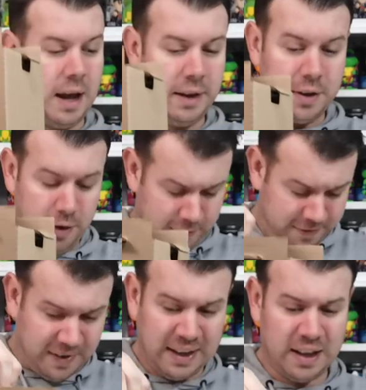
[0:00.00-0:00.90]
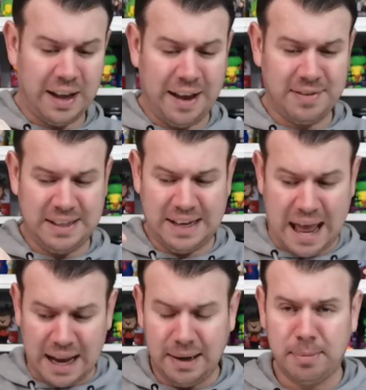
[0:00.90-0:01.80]
I don't think I have seen
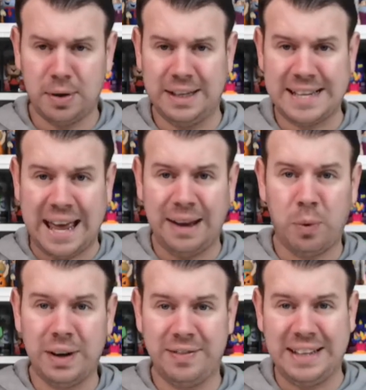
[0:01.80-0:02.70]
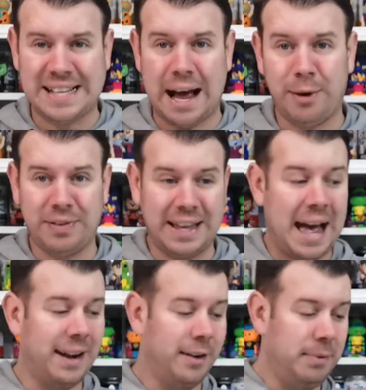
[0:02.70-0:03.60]
anybody take one of these out of the
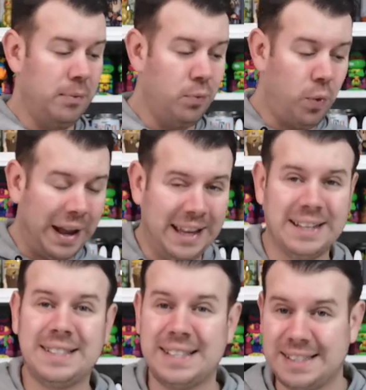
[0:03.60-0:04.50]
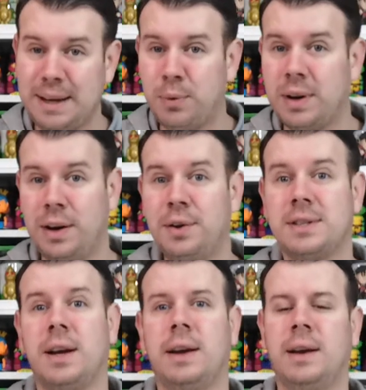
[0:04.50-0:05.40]
can. I've been waiting to see what it
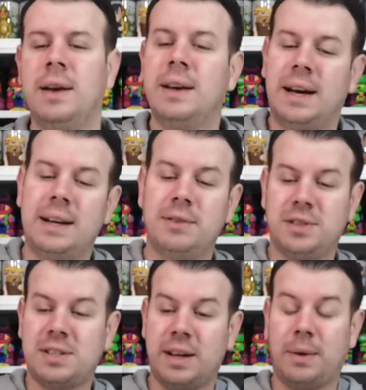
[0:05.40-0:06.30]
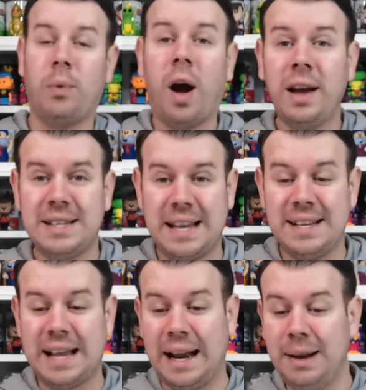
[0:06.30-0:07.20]
looks like. And I was just like, well, I,
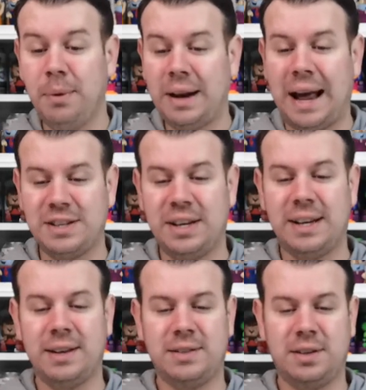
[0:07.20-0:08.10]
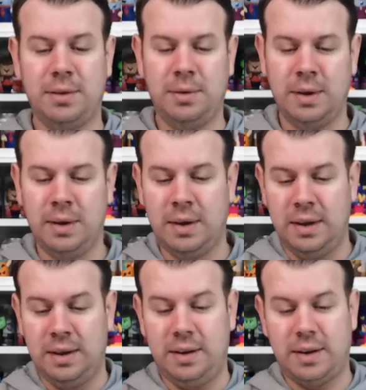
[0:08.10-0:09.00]
is anyone actually going to,
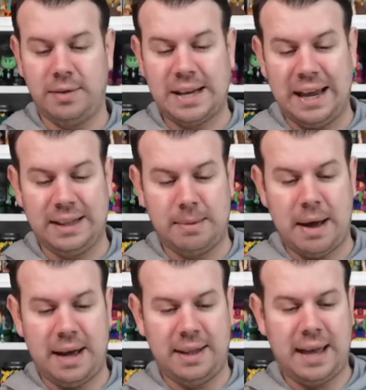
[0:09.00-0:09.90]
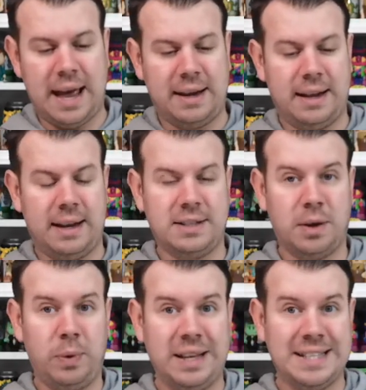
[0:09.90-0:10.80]
you know, take them out of the can and
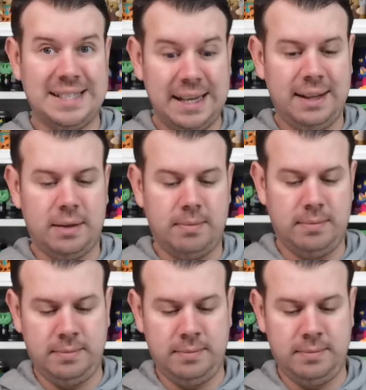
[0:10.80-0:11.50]
so we can see them?